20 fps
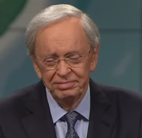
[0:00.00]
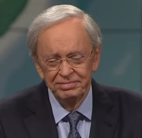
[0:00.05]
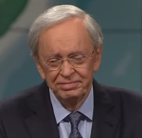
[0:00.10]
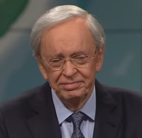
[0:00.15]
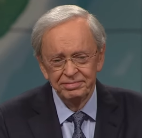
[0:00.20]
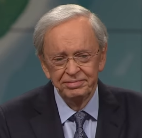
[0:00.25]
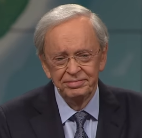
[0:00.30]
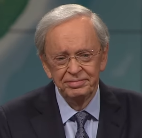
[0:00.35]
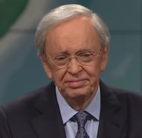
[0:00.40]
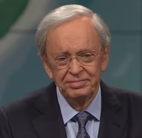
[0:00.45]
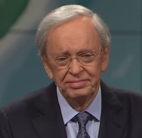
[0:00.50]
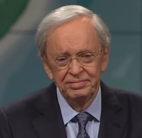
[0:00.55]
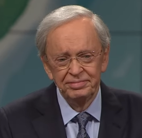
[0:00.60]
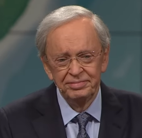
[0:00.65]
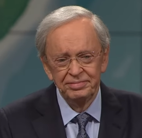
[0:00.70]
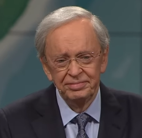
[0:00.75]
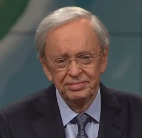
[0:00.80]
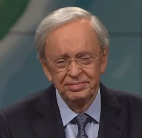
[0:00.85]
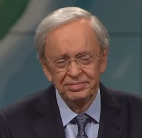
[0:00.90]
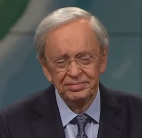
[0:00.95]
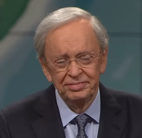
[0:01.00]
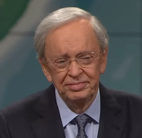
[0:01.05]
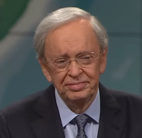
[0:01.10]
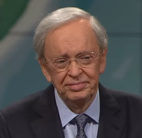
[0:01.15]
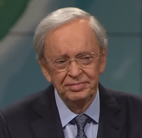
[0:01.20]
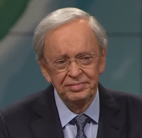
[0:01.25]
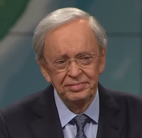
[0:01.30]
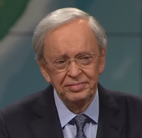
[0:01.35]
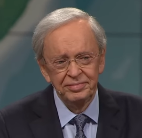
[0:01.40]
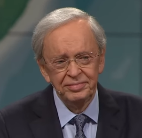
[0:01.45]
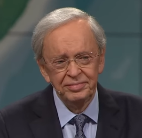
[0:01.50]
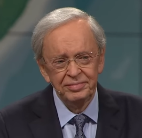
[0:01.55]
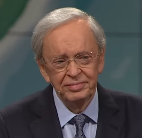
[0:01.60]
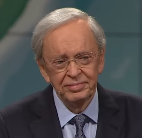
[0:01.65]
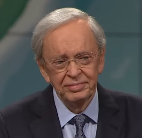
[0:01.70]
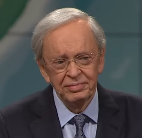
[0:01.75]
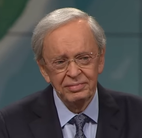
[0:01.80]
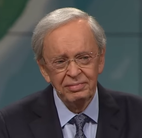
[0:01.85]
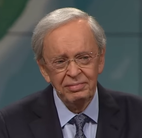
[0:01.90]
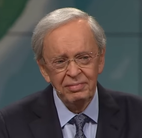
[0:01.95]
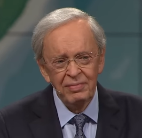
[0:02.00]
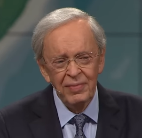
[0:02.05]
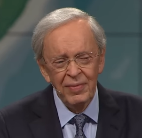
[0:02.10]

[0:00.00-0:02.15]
Nothing is said.